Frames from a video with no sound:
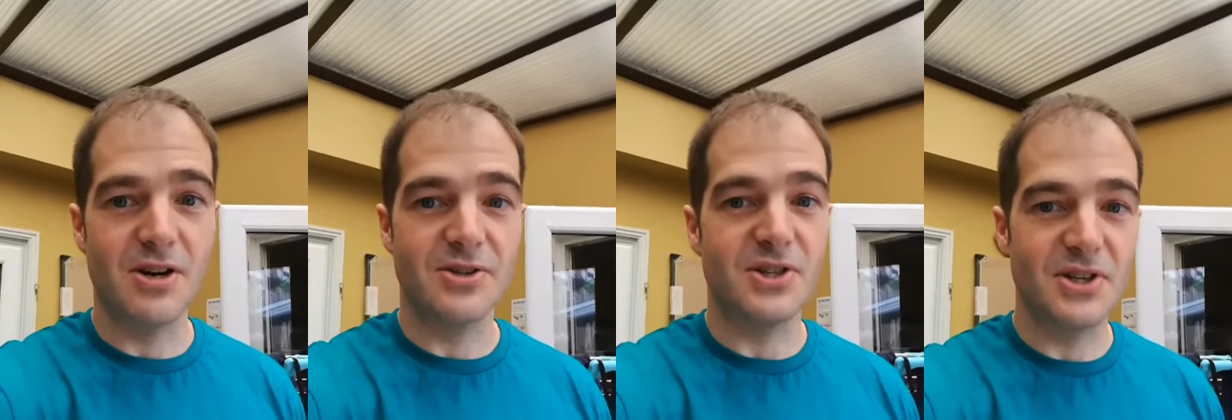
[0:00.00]
and
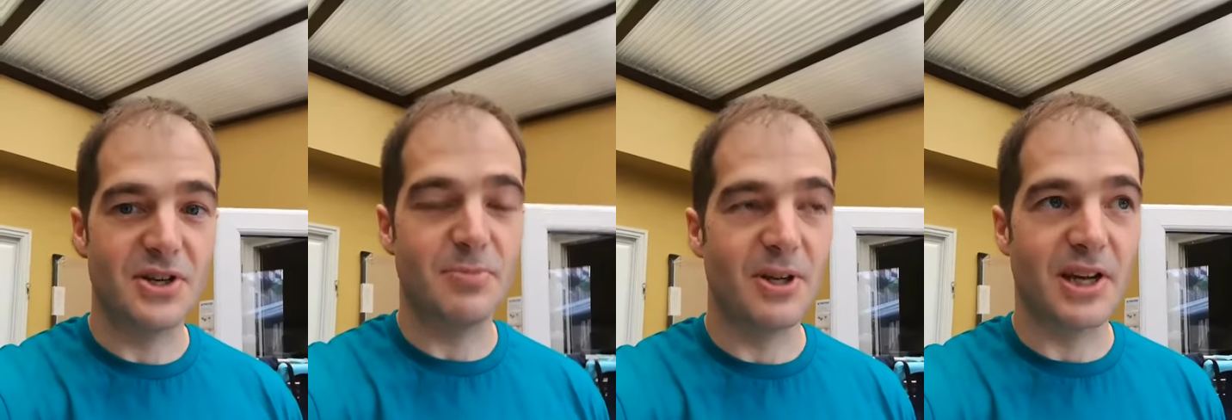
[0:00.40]
grows.
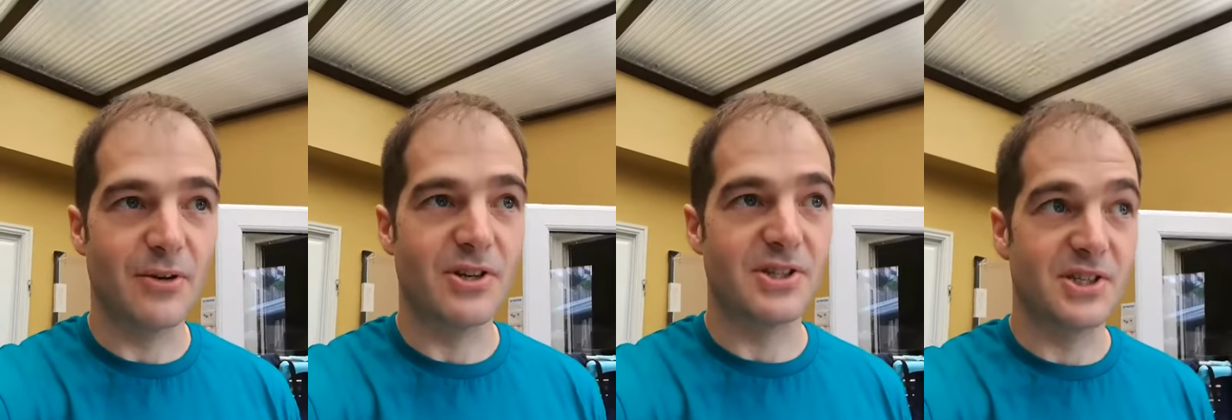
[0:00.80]
It's only been
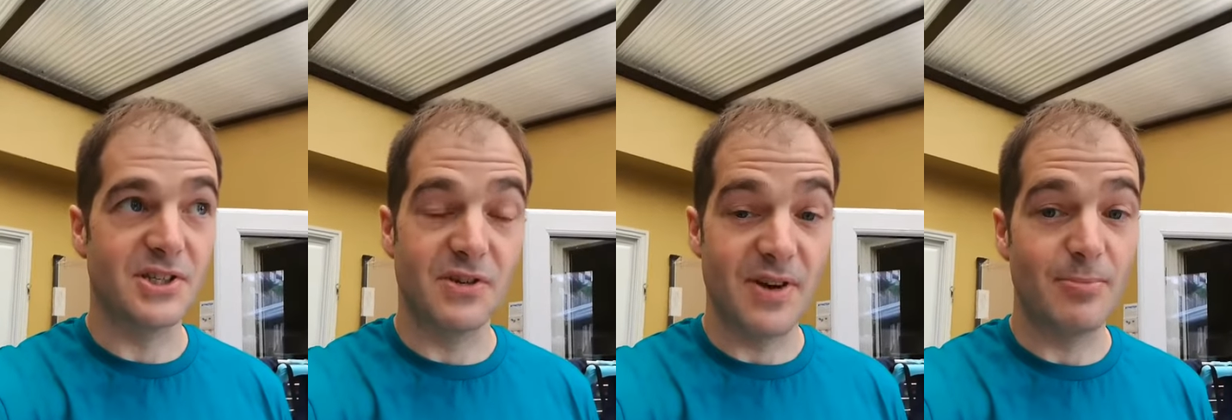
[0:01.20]
going
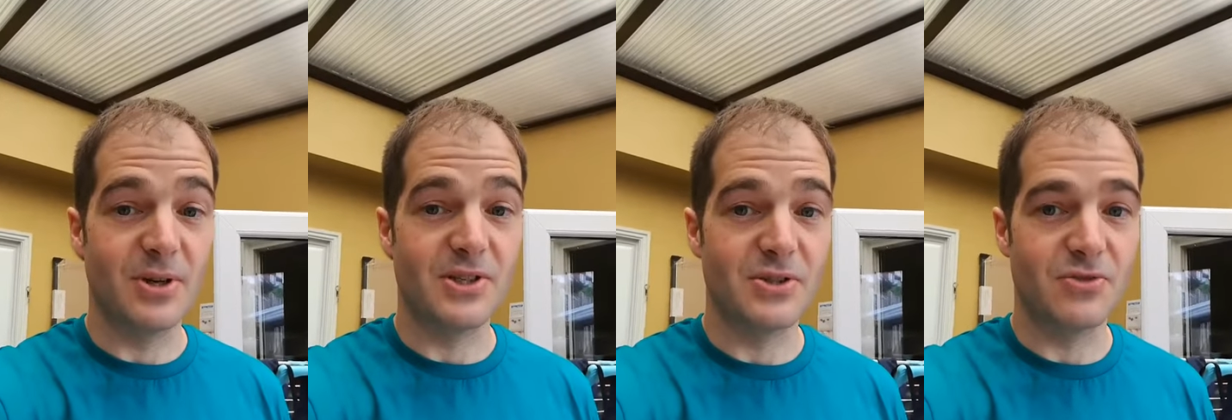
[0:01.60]
since
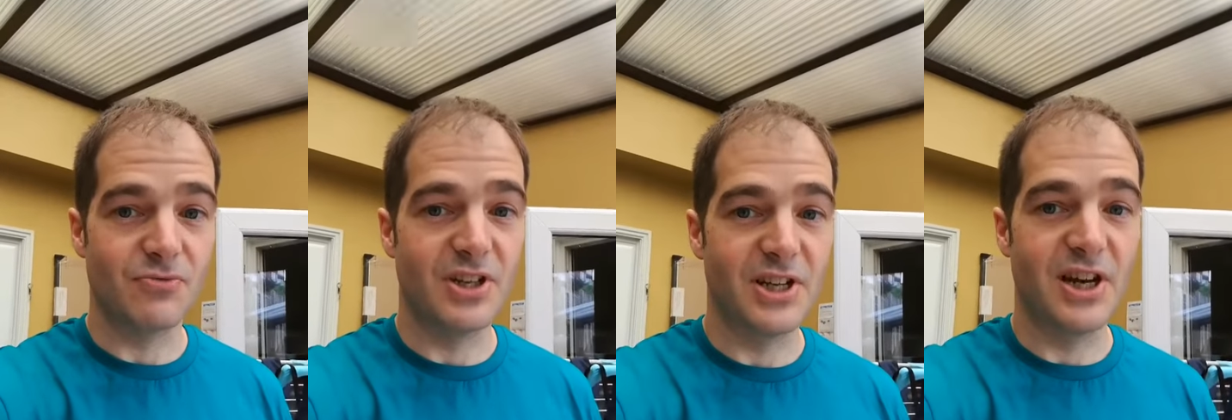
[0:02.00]
November, so
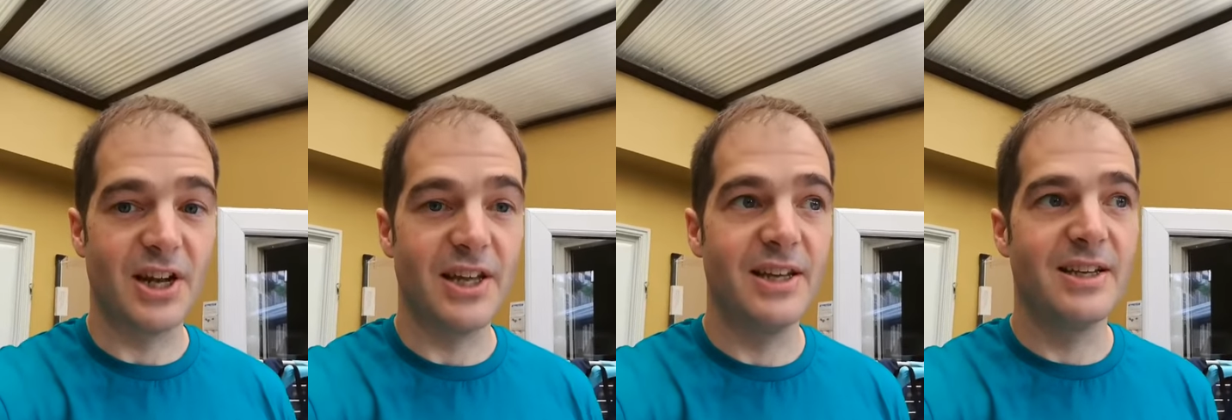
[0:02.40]
it's really
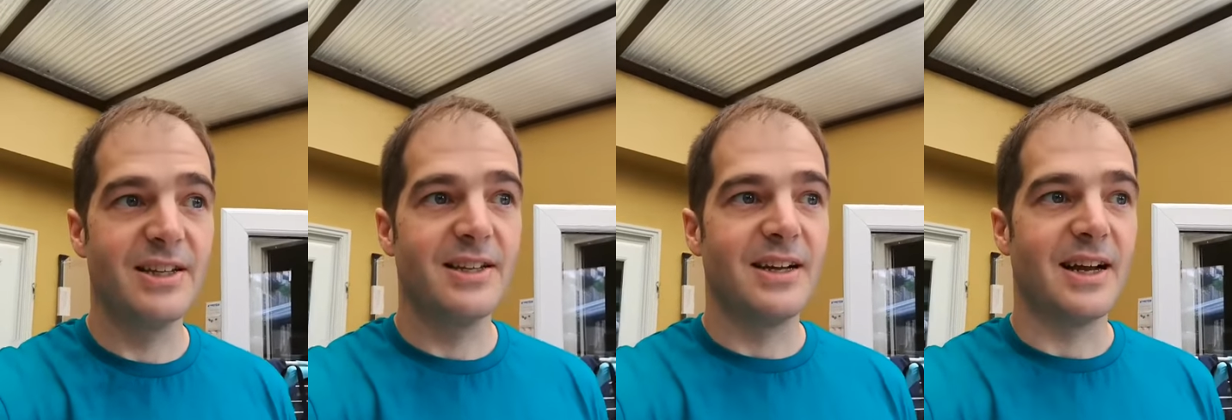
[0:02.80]
early.
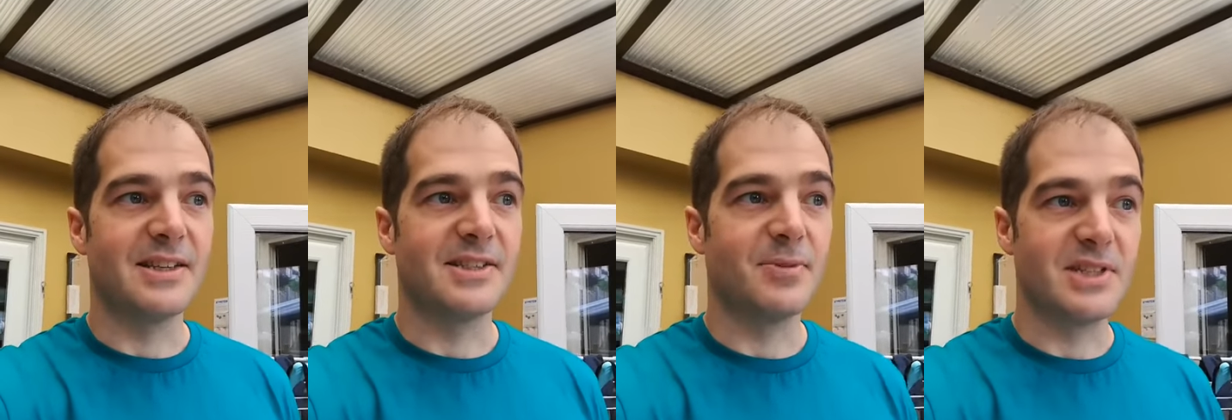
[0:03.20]

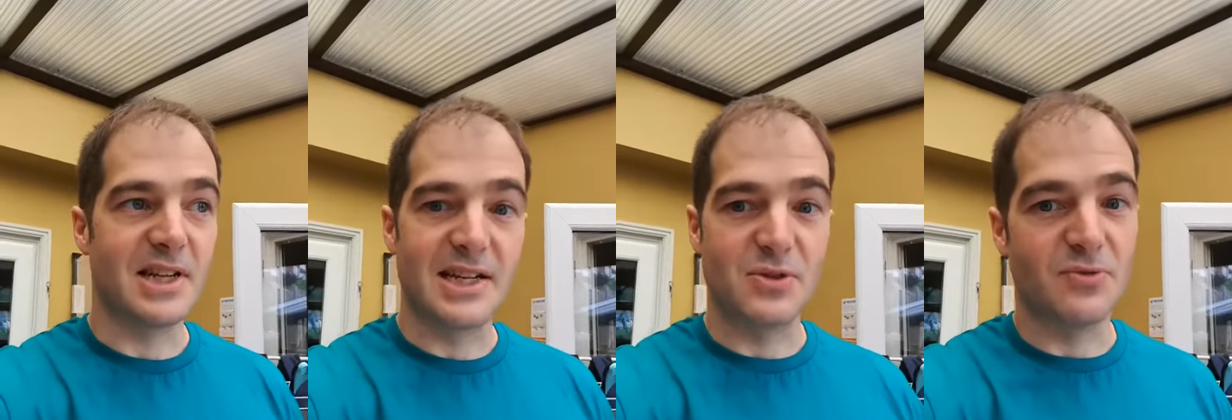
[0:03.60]
And some of
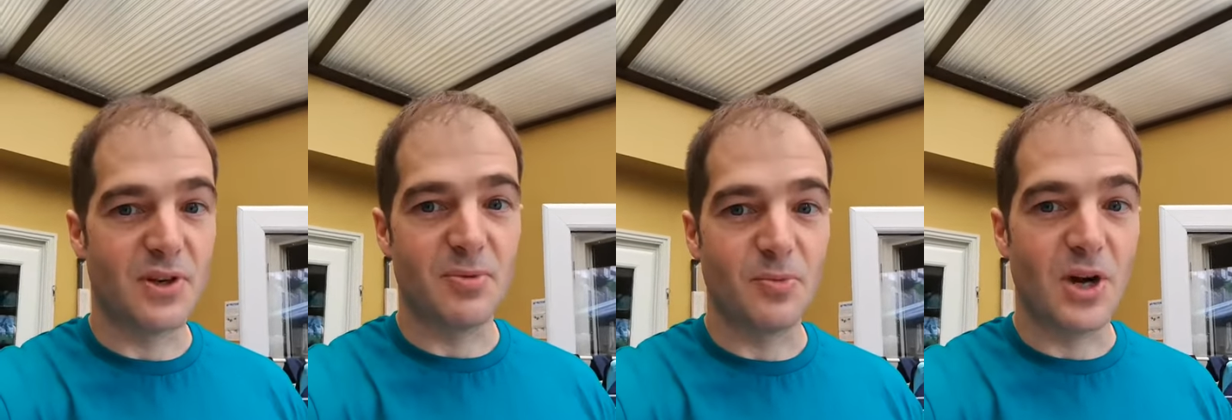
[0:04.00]
these lads
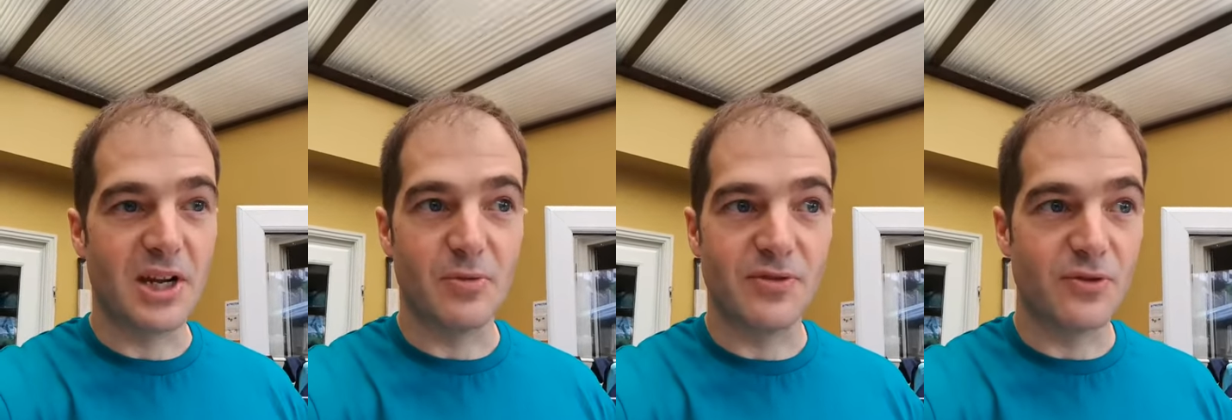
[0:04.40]
have only been
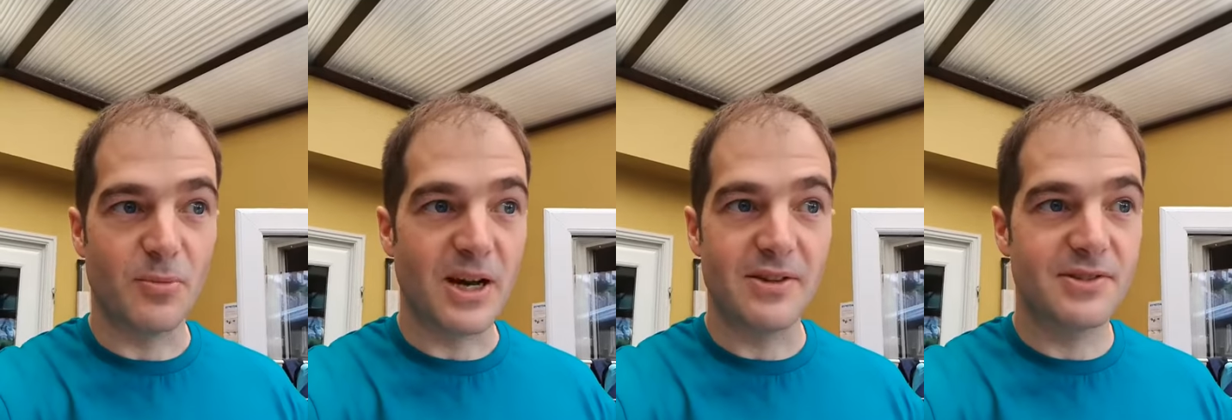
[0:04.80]
working with
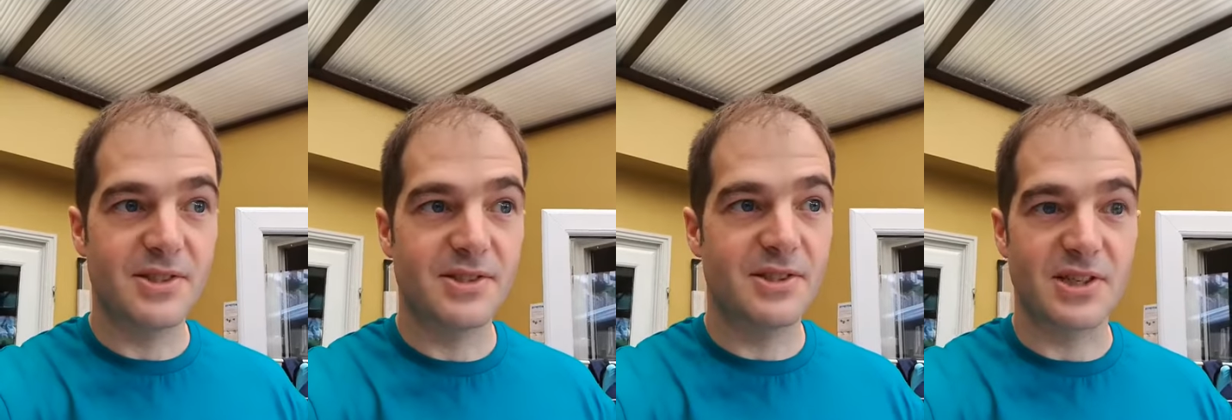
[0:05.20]
for
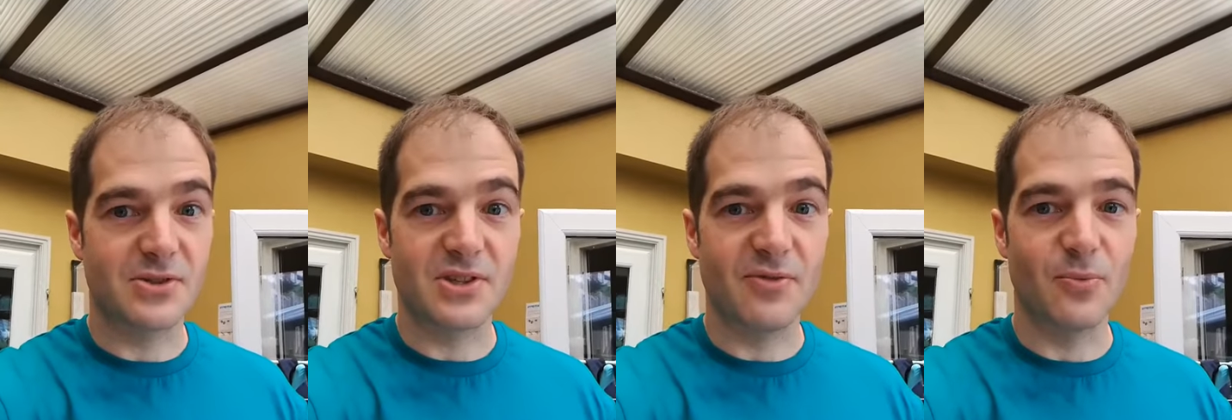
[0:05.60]
about
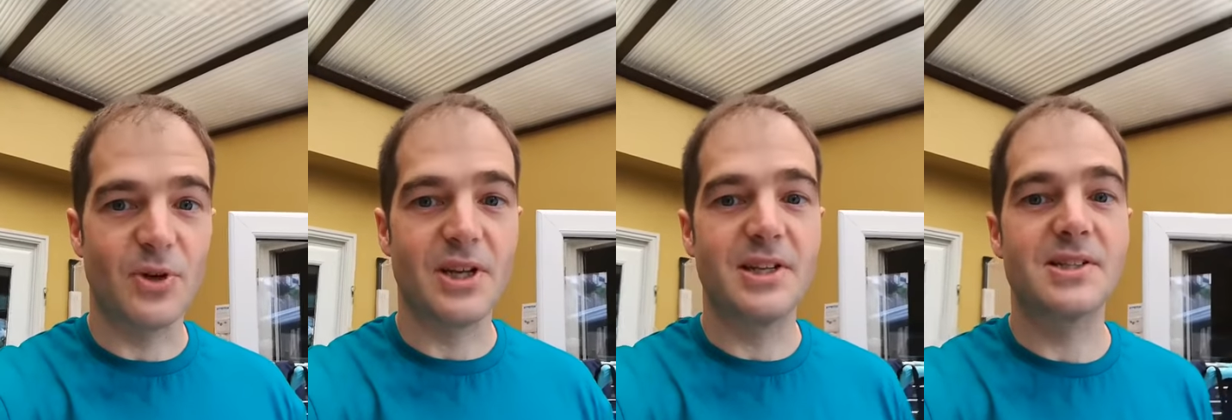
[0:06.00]
6 or
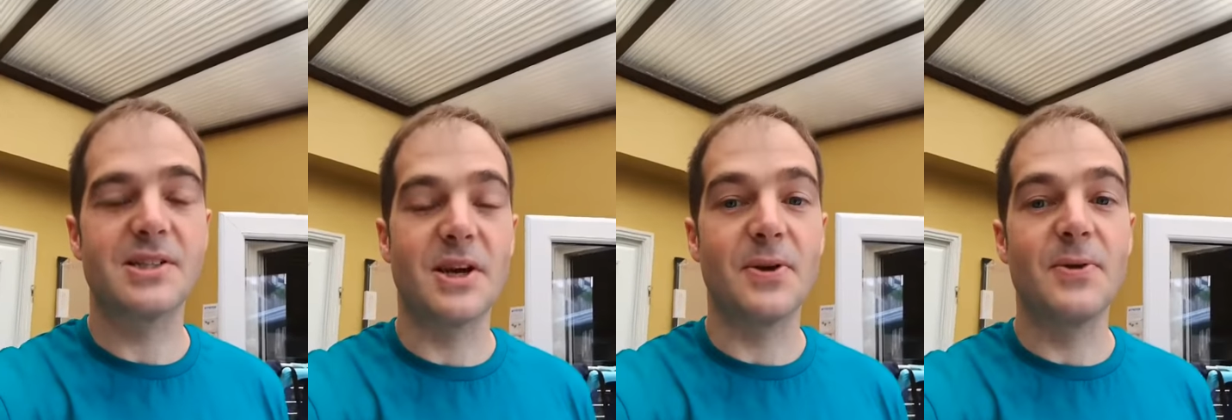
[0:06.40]
7
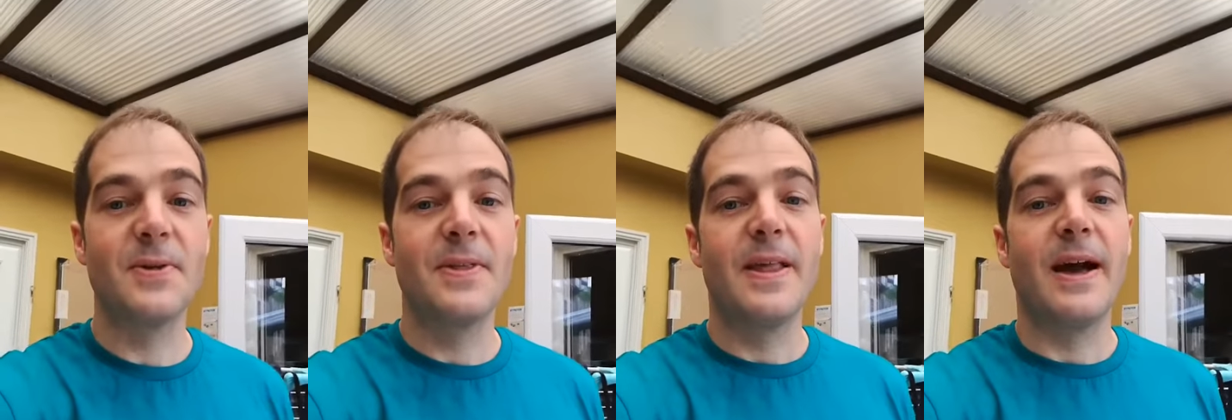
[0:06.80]
weeks. So,